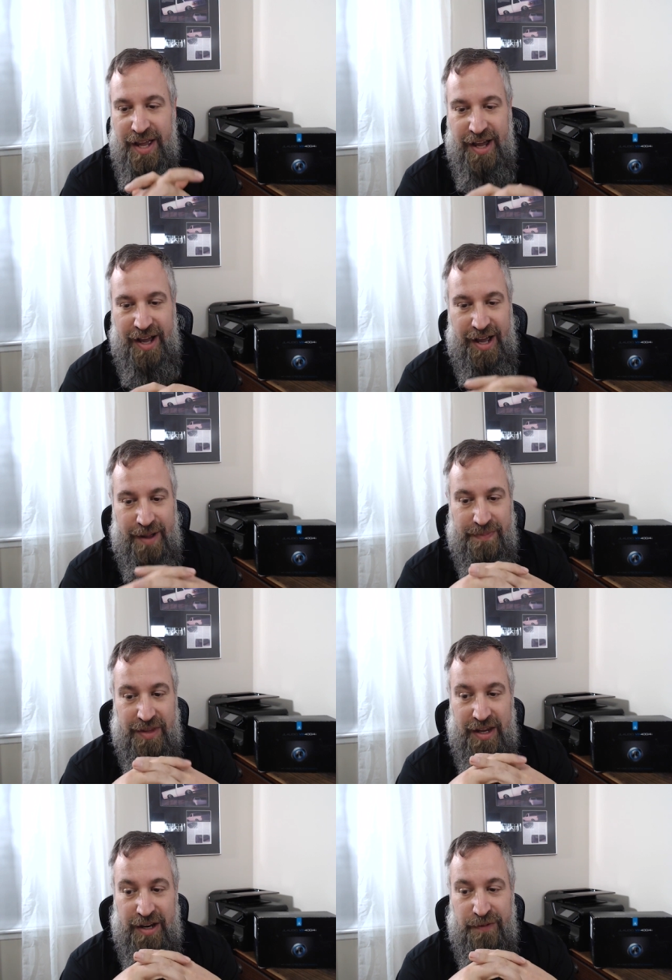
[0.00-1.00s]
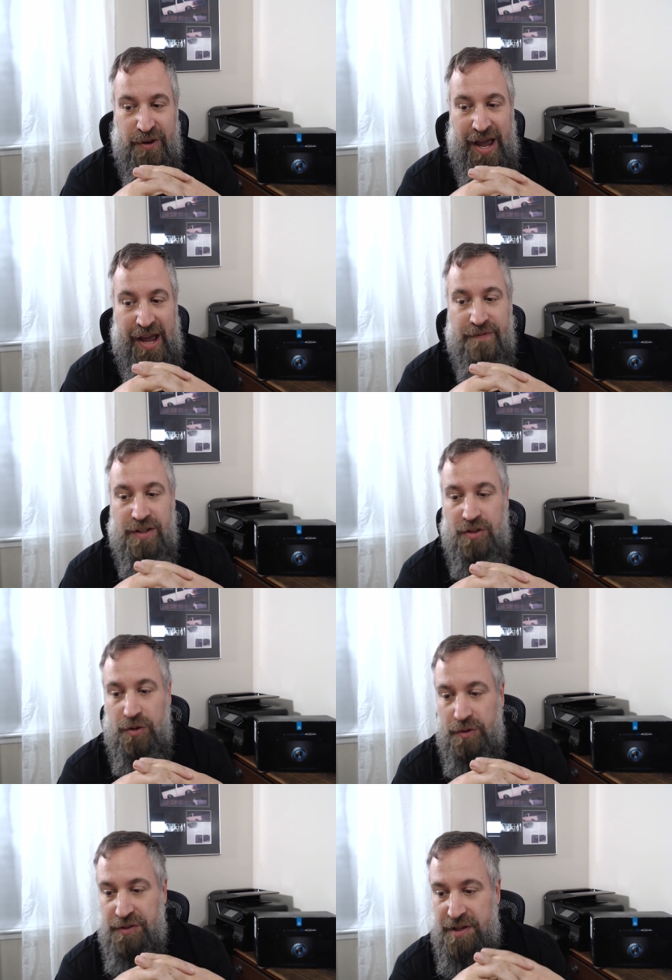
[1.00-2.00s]
And if you have the
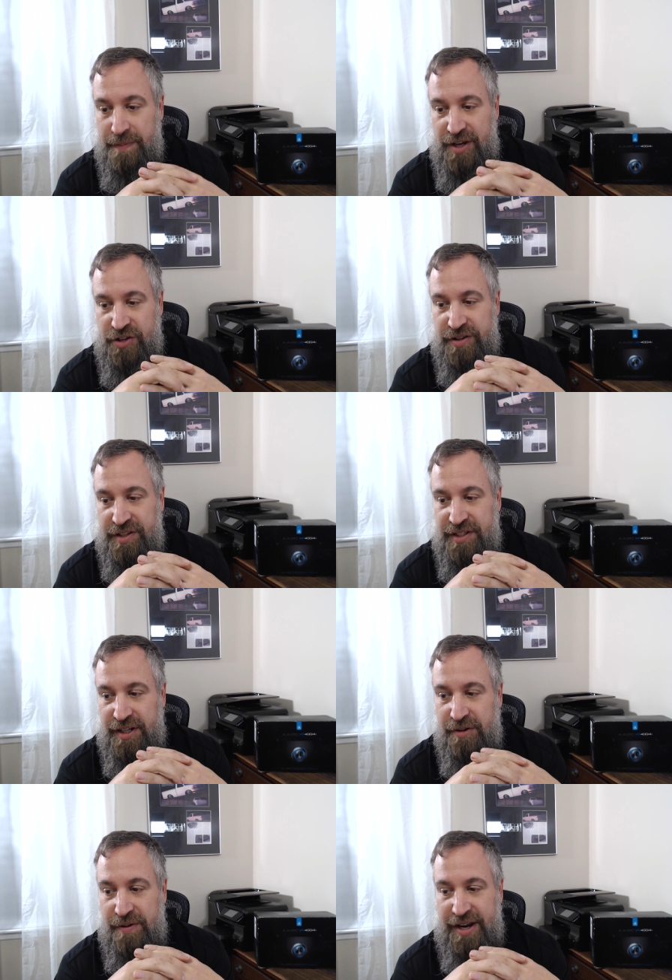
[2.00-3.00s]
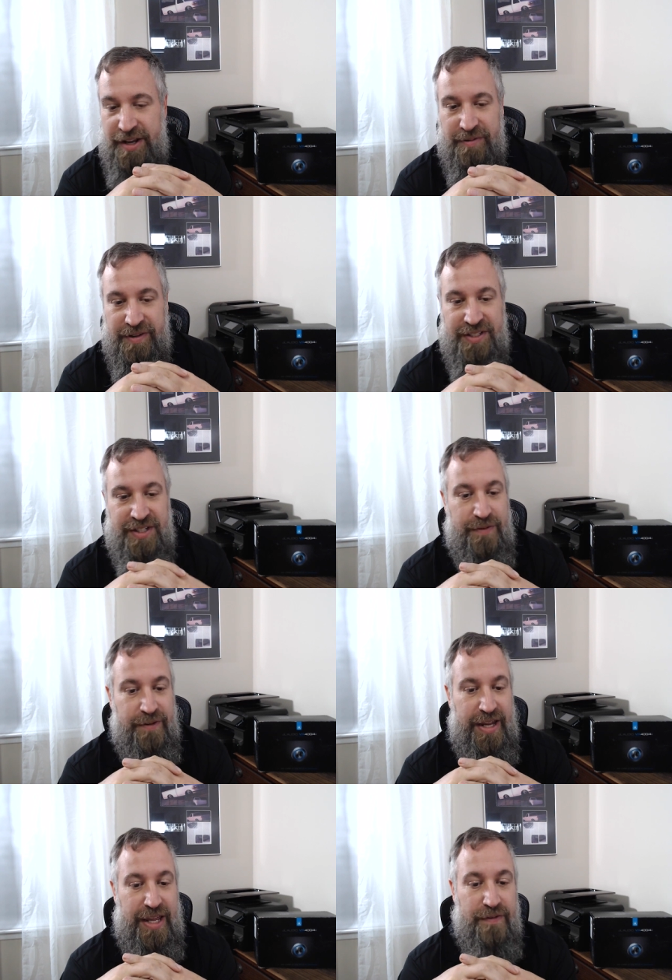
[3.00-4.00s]
tools to measure the signal out of the
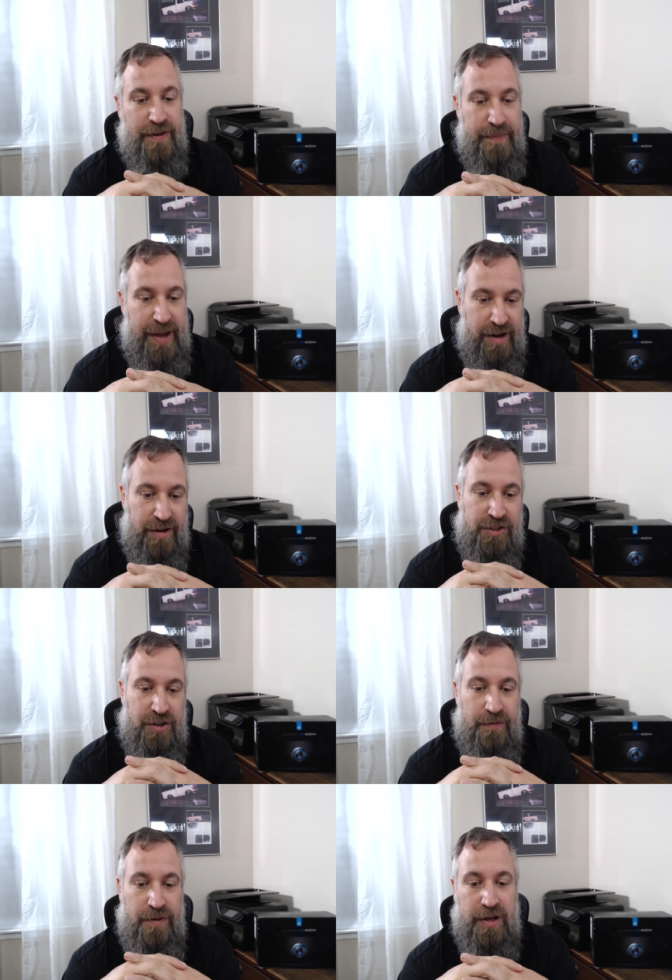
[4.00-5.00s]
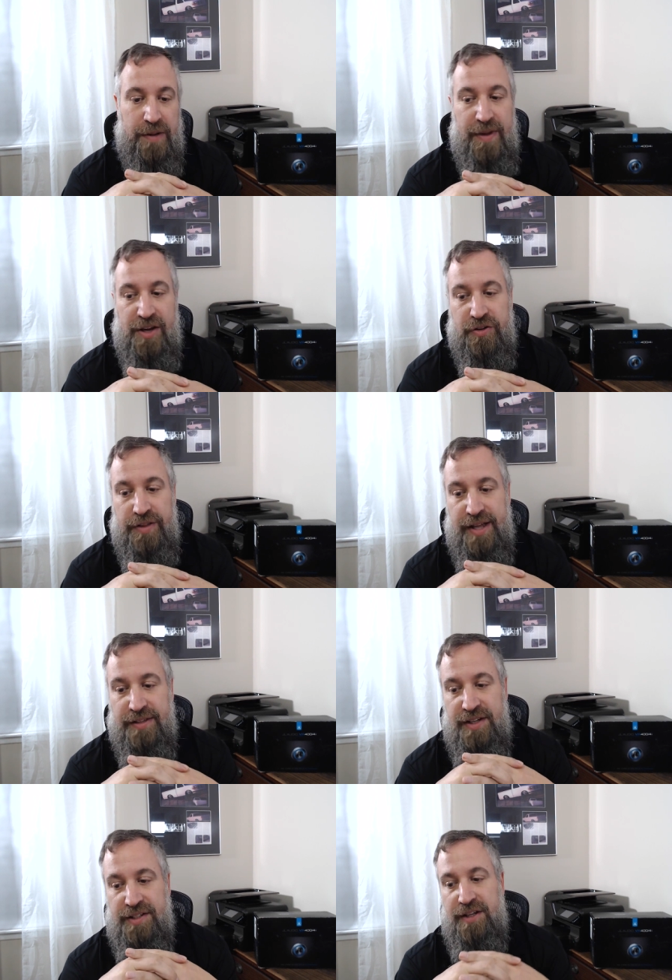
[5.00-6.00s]
receiver, even better. So if you can measure
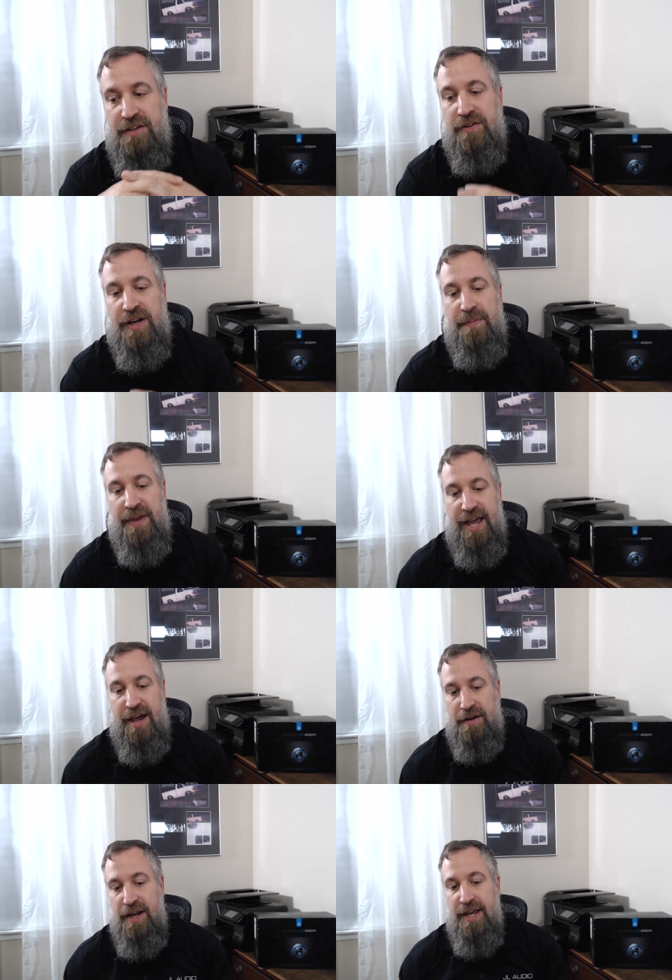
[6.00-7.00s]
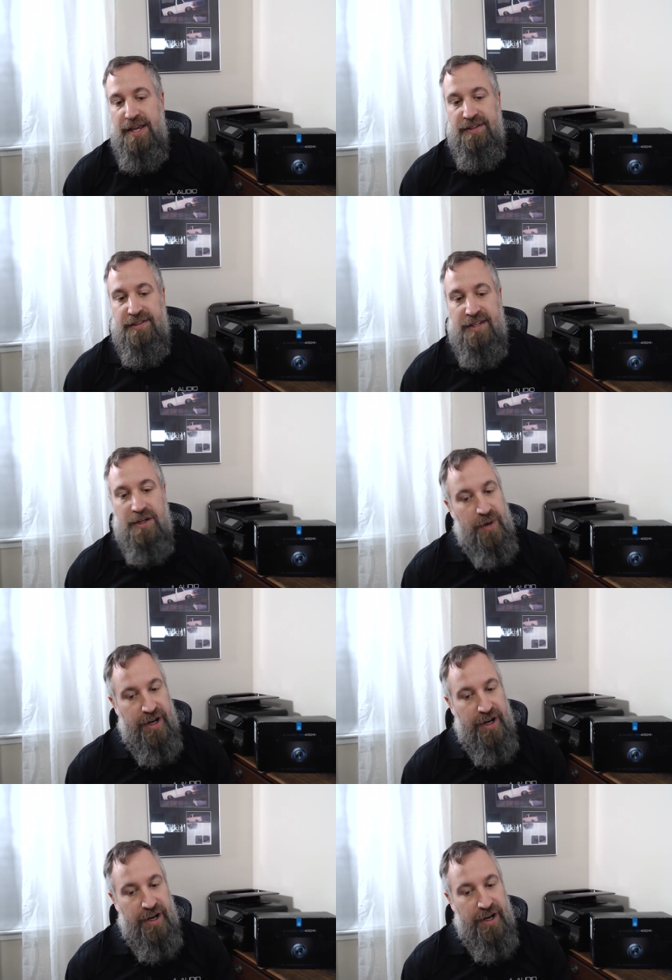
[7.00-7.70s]
that signal coming out and see where